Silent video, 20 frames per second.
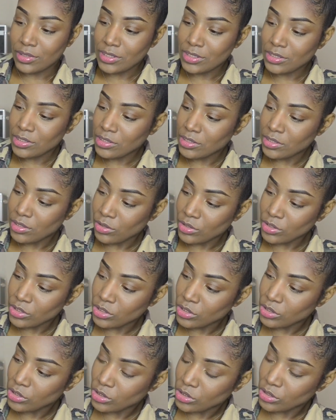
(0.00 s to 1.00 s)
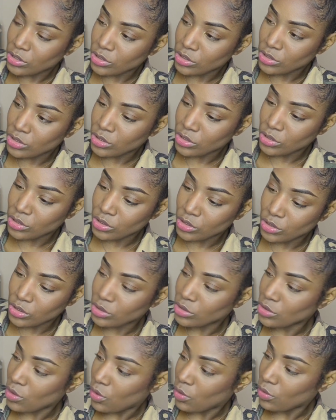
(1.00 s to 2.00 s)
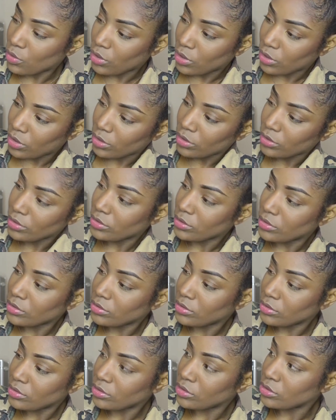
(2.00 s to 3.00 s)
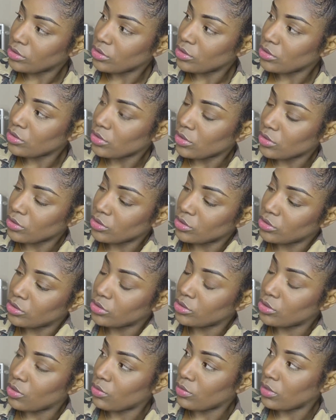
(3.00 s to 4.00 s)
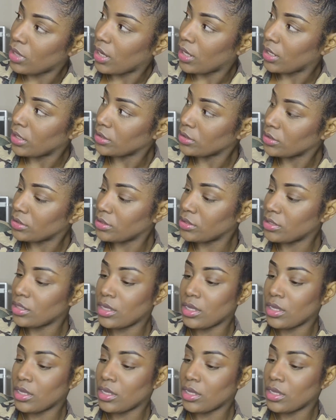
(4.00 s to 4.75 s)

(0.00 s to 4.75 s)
this looks so good. This looks so nice.